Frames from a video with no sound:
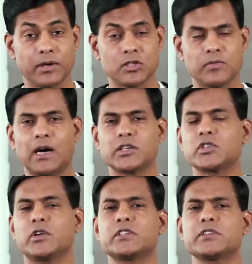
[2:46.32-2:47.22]
because of our
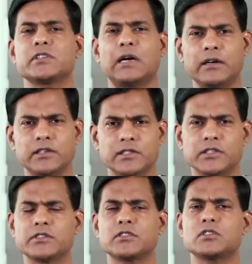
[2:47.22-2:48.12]
choices, our
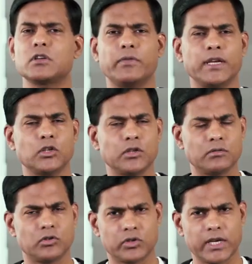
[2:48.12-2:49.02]
decisions, and we
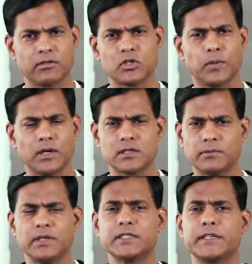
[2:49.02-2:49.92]
need to take
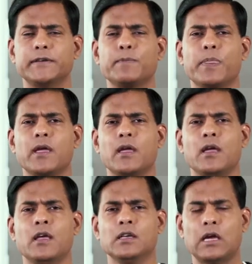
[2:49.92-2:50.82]
responsibility.
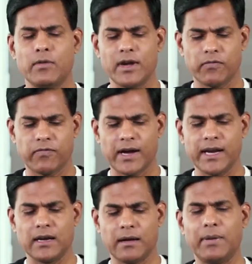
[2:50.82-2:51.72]
And we need to
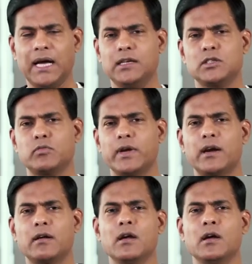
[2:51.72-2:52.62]
find a balance
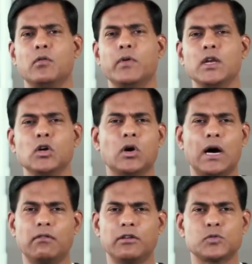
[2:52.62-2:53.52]
where we know
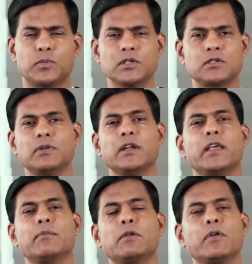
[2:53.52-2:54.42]
our
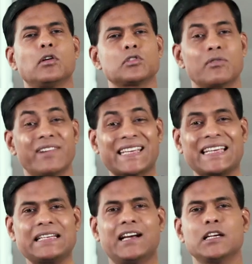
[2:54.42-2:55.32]
responsibility, but we also
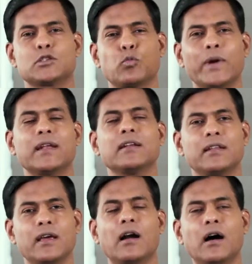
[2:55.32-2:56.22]
recognize
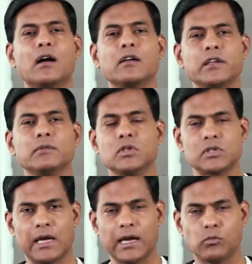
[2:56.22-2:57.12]
when there are
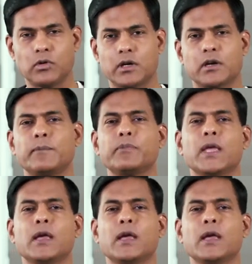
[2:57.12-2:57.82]
demons at work.